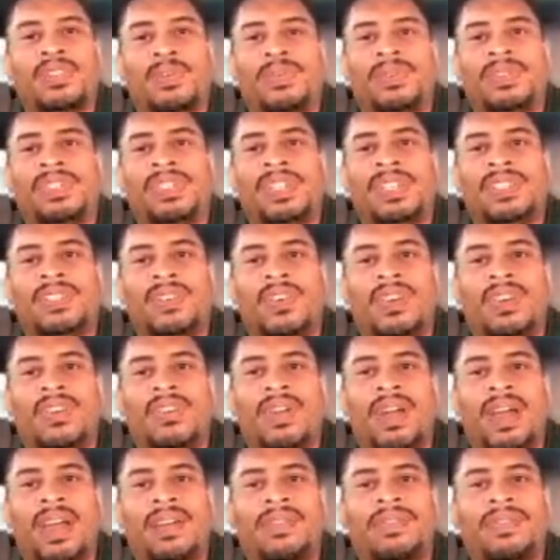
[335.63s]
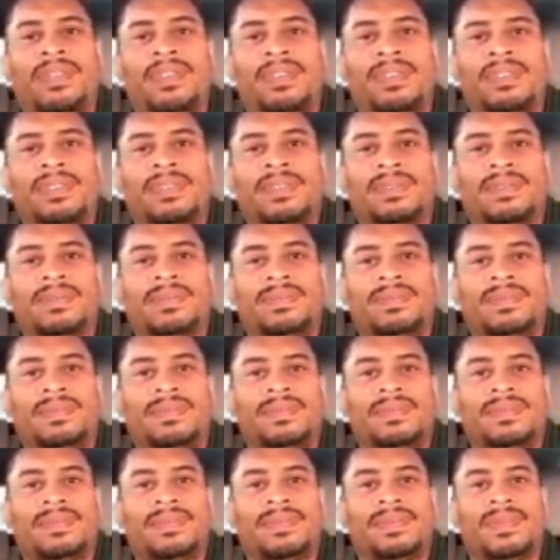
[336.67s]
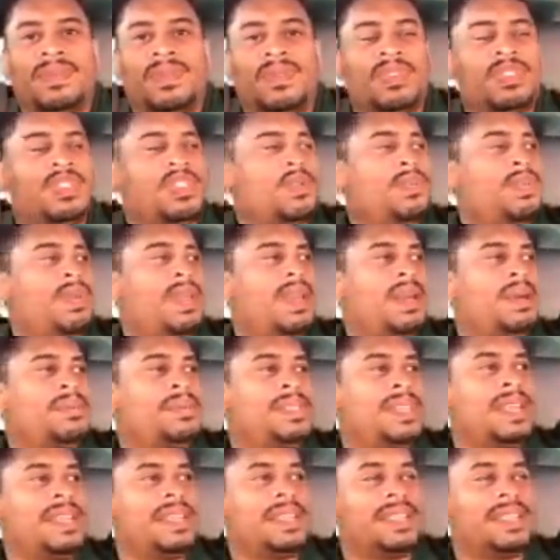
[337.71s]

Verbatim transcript: G's autograph? Would you be upset?